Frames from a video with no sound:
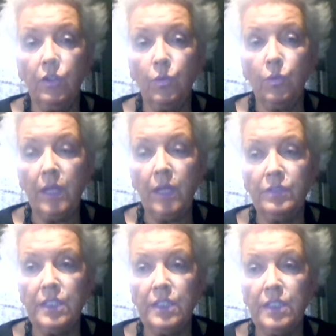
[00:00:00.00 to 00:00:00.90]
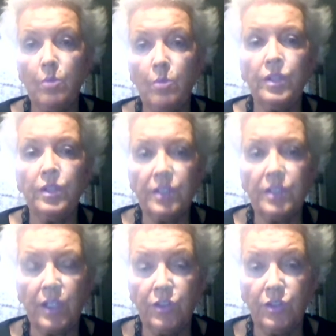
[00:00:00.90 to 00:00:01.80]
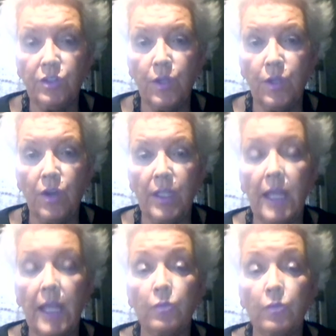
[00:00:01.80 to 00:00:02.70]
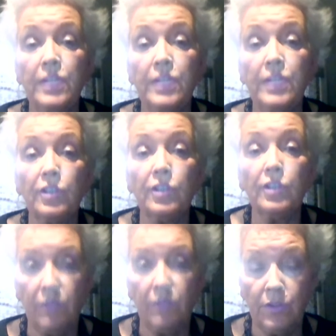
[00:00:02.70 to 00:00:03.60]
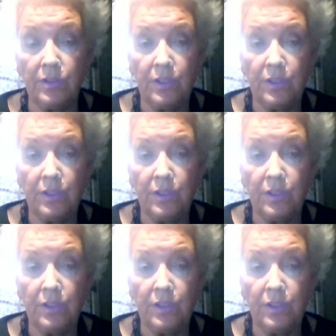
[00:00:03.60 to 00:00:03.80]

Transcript: we have seen more discussions going on at regional levels